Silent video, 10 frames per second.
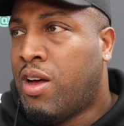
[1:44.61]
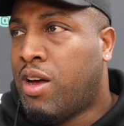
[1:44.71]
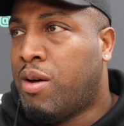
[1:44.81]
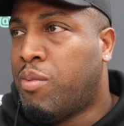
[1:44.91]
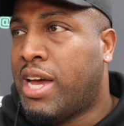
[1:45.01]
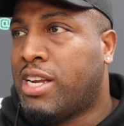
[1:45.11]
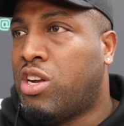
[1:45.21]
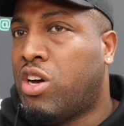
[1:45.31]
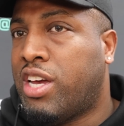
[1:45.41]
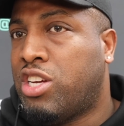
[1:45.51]
Um, we had a
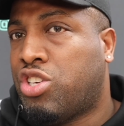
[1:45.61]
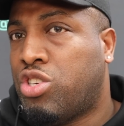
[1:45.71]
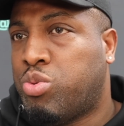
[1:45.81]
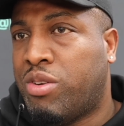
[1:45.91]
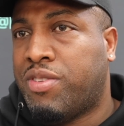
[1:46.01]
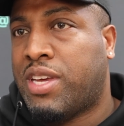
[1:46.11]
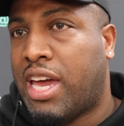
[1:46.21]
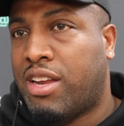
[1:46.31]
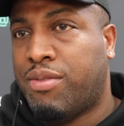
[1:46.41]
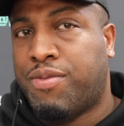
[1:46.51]
lot of issues with
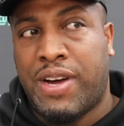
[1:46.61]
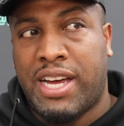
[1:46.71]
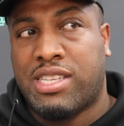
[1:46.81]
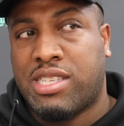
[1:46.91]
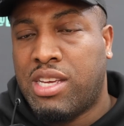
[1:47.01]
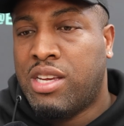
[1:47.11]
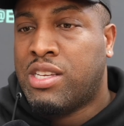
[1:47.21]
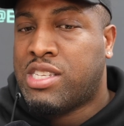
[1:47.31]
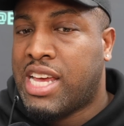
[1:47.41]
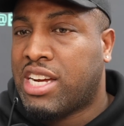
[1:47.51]
getting fights
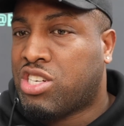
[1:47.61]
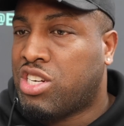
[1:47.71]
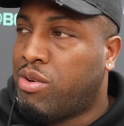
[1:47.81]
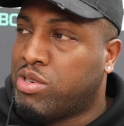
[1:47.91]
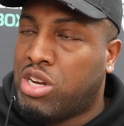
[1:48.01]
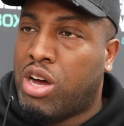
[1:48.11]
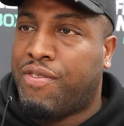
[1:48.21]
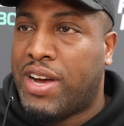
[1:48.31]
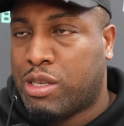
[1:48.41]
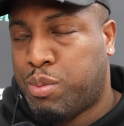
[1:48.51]
sanctioned. There was a lot of
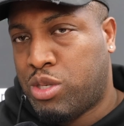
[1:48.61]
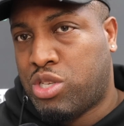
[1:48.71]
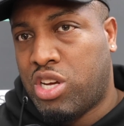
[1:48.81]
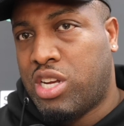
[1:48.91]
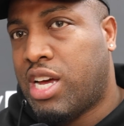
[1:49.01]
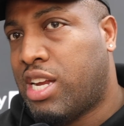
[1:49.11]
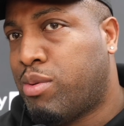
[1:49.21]
fights being turned down.